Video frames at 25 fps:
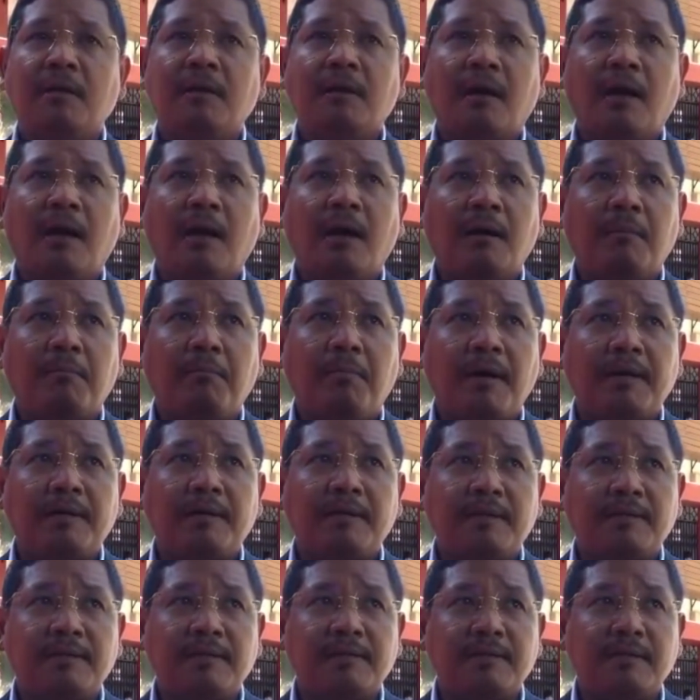
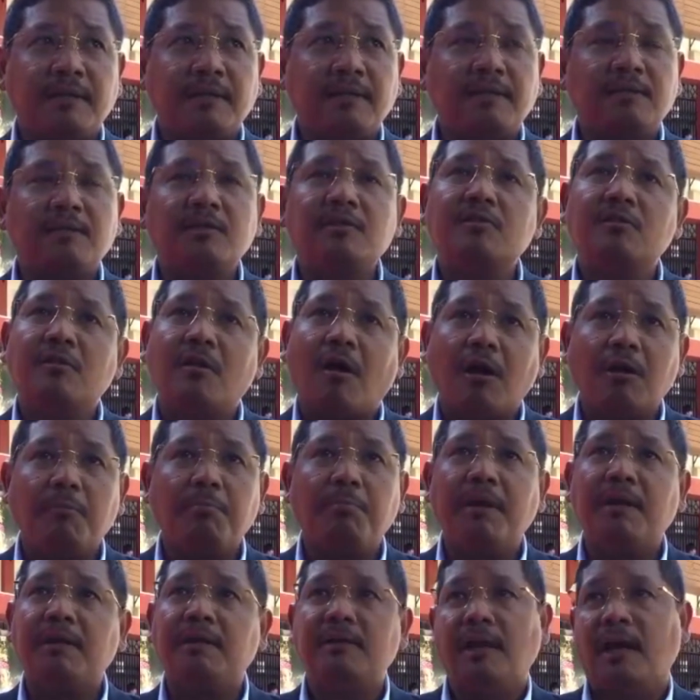But as I said, this is not
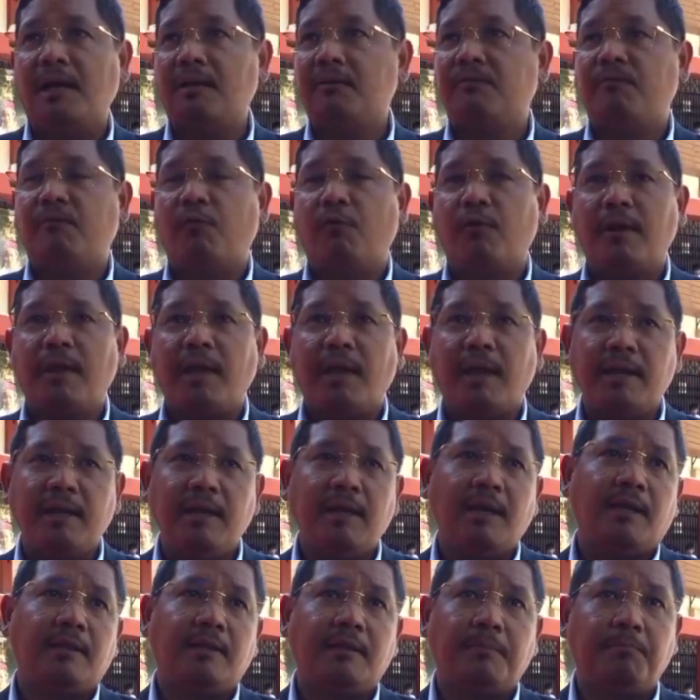being done for
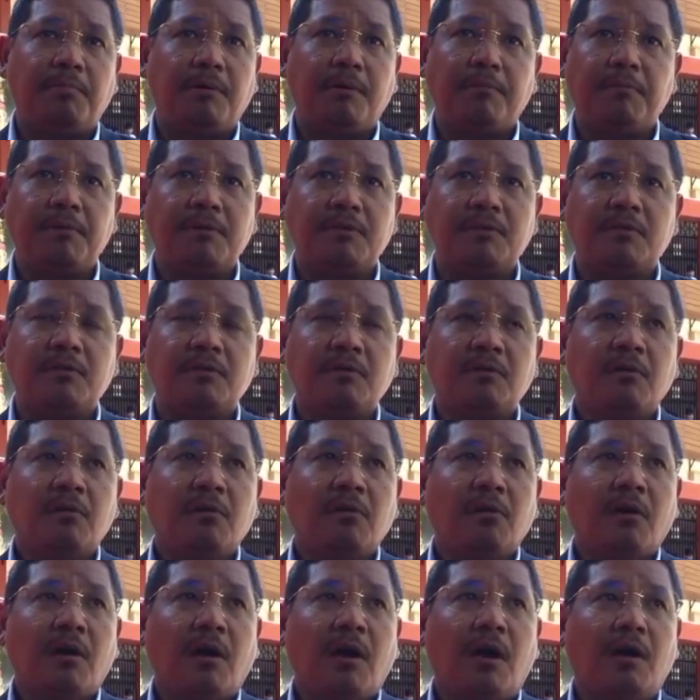any other purpose
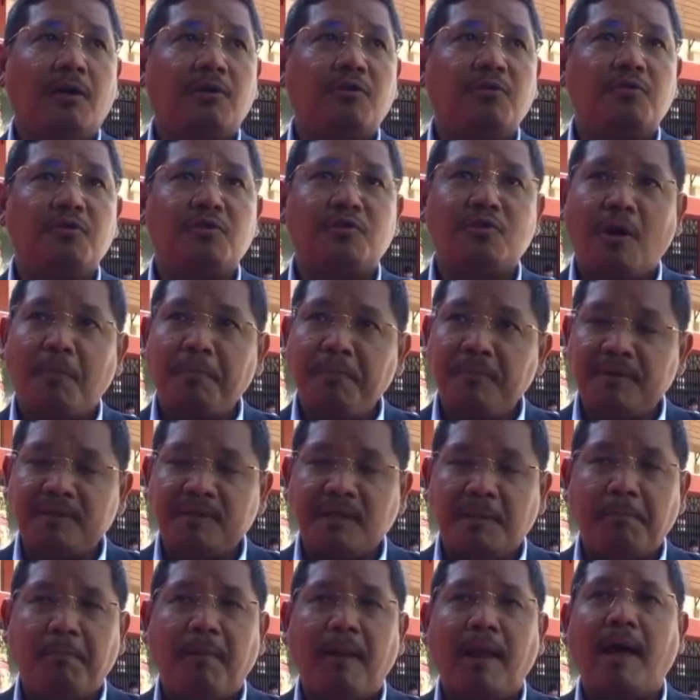to stop the
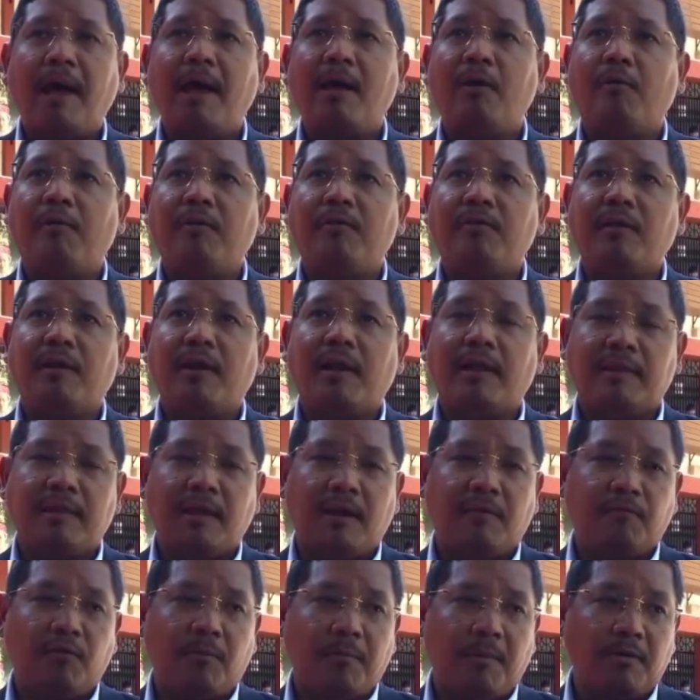supply or anything like
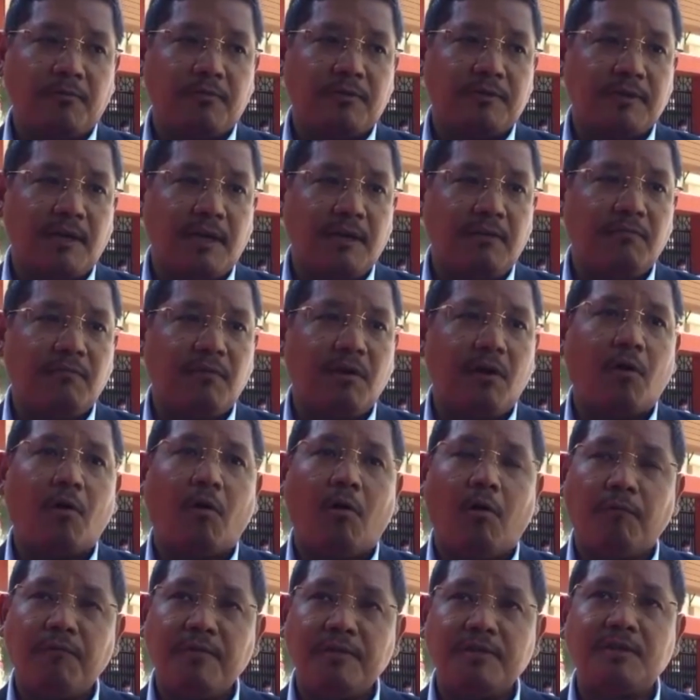that from outside. We are
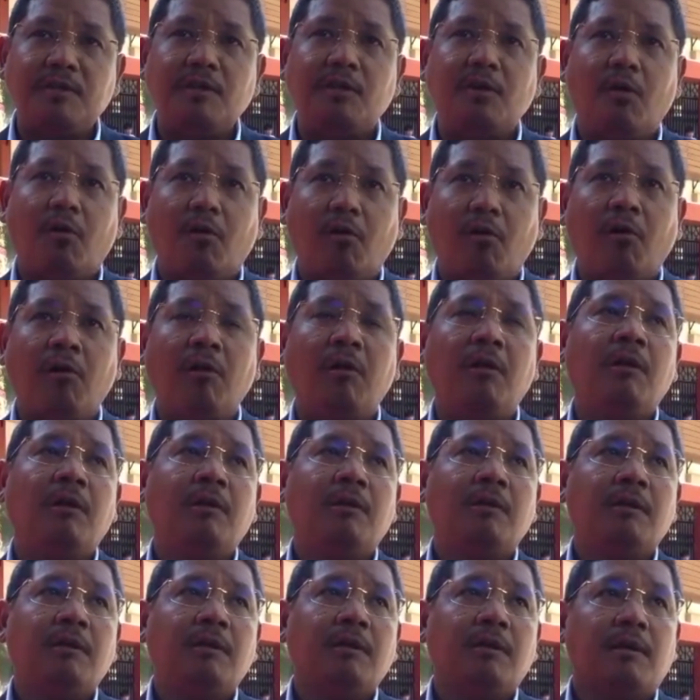obviously all
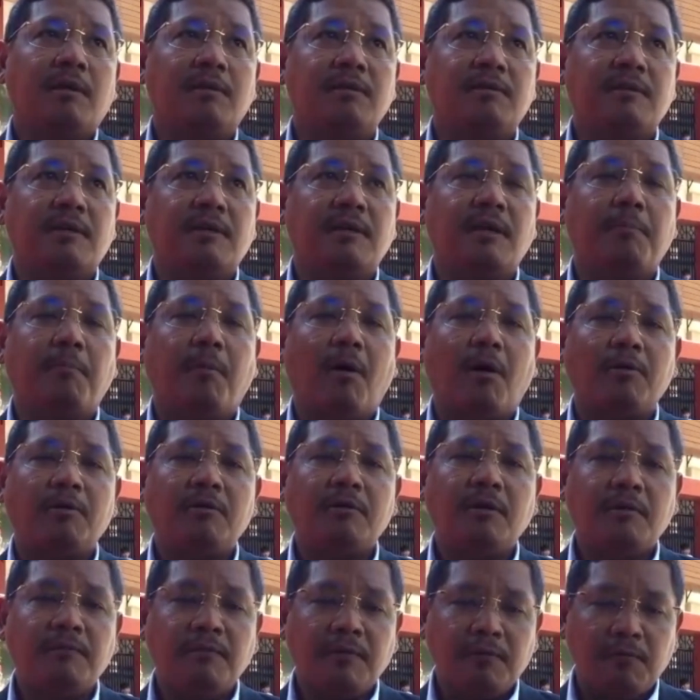concerned about
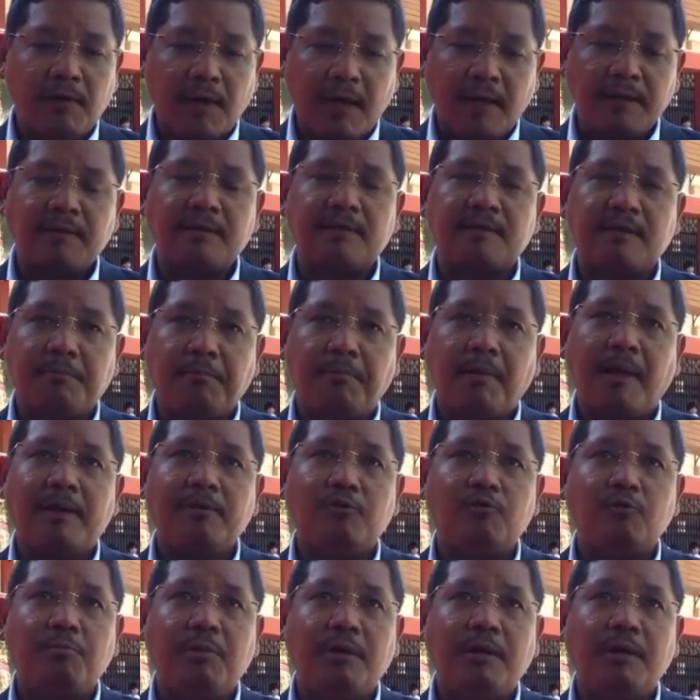it and we would like the supply
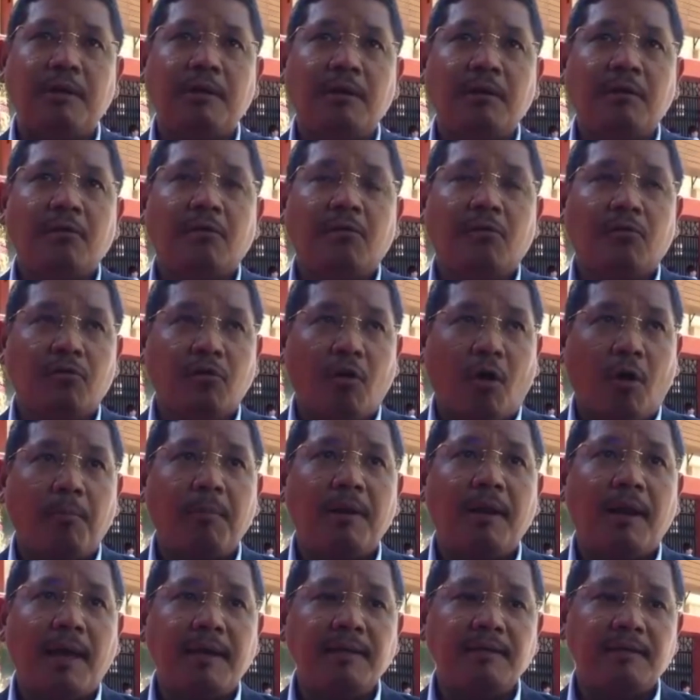to be
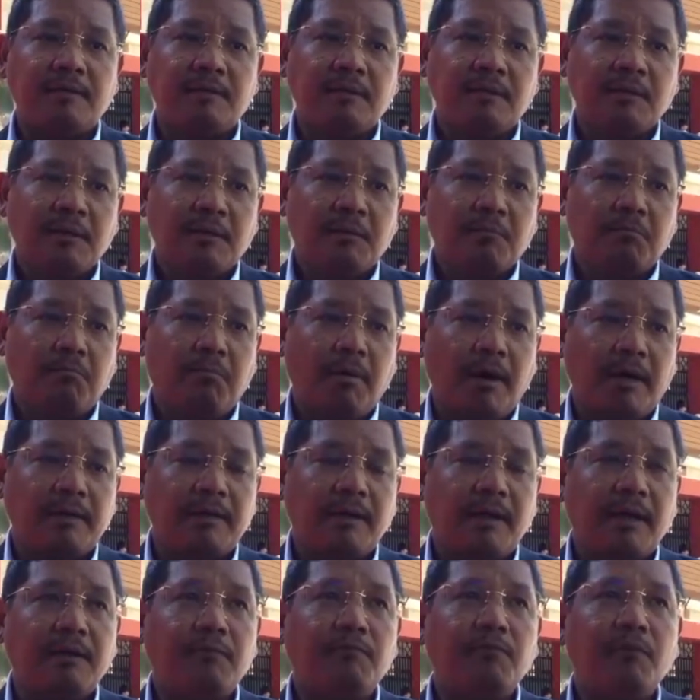normalized. But
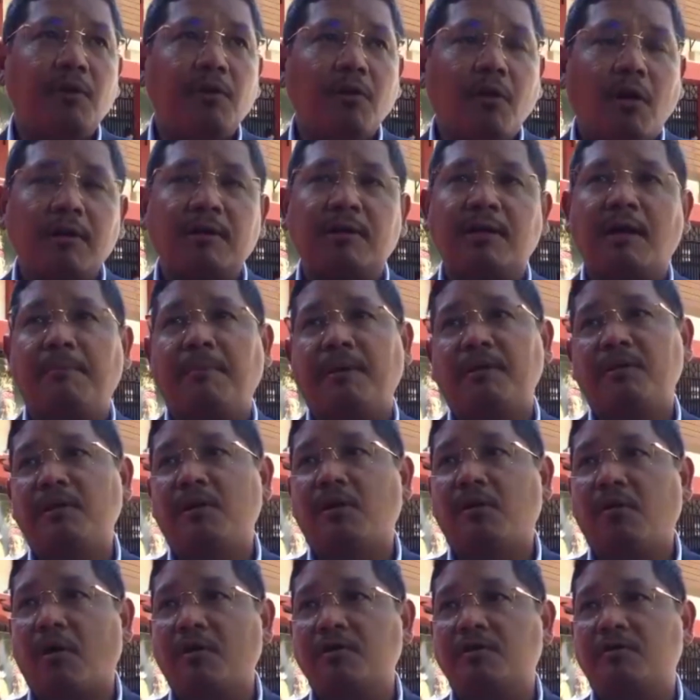it will not come at the
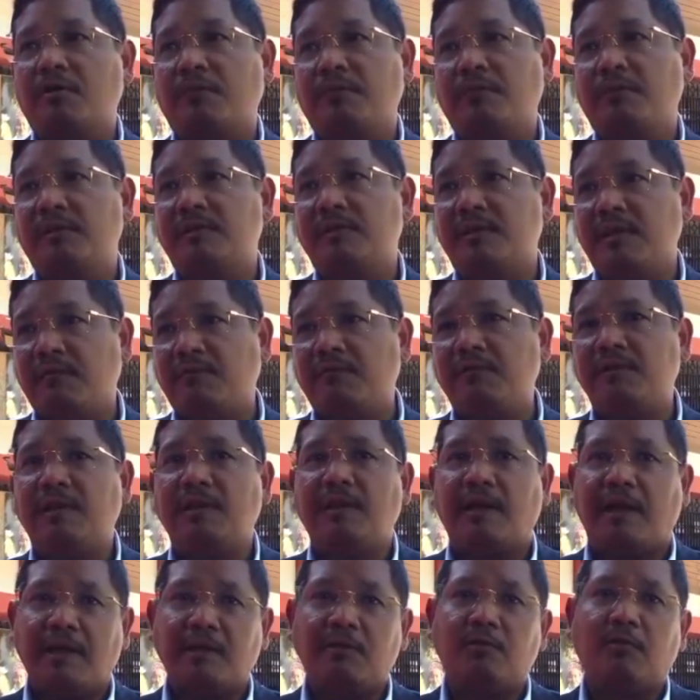cost of the safety
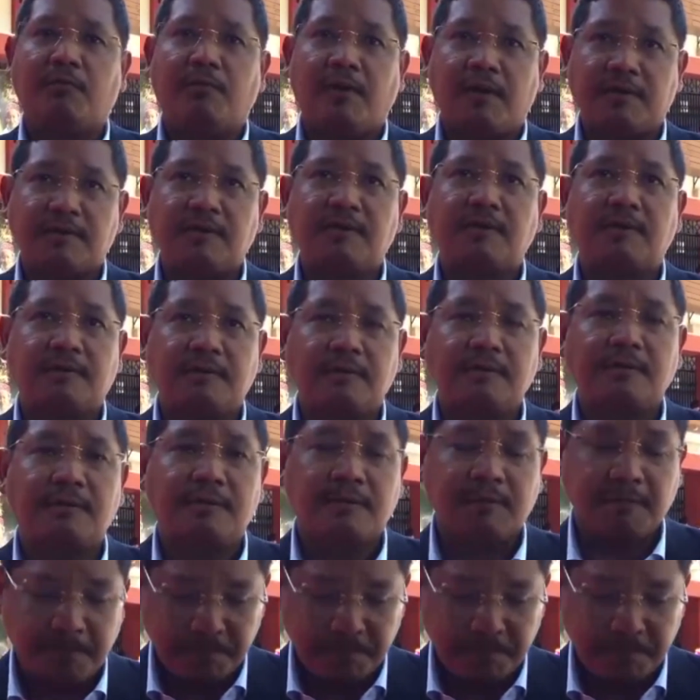and health of our citizens.